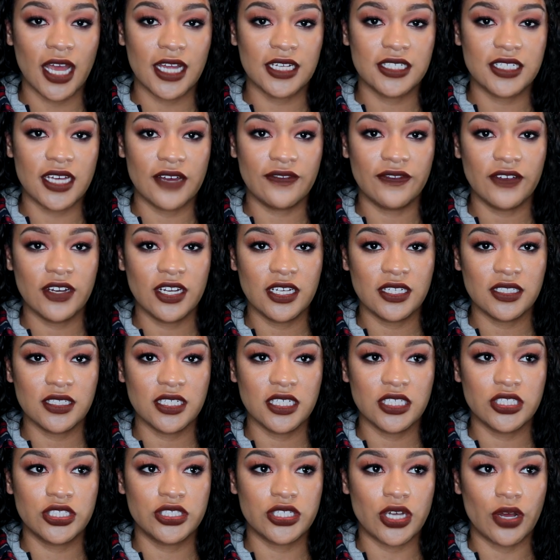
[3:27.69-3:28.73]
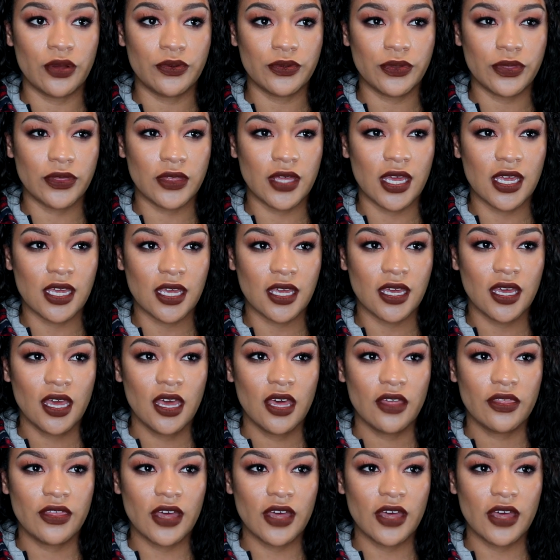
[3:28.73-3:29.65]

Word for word: I definitely don't think